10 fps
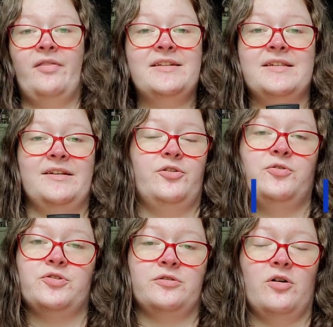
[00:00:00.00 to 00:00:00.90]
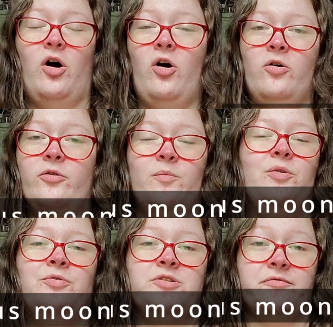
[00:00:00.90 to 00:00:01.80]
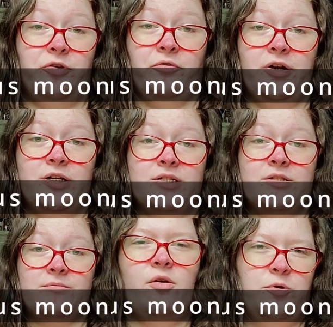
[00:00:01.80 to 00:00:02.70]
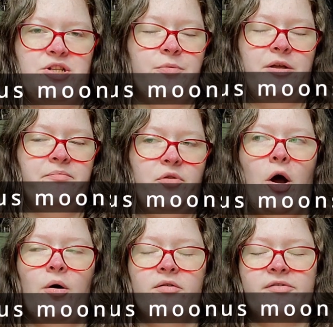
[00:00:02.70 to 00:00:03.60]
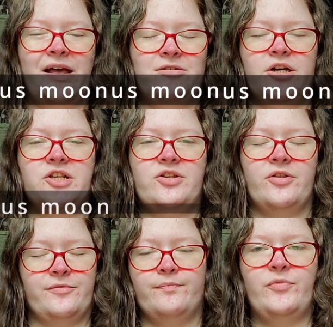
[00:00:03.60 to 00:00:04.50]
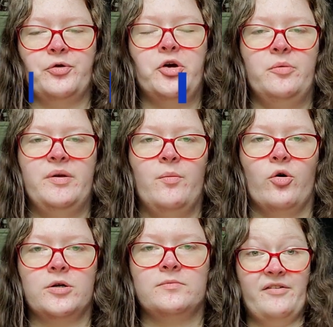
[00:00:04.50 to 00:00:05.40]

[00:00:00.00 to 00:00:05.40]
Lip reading: And that's it. Those are all the moons of Uranus. The ones that we know of, at least. There could be more.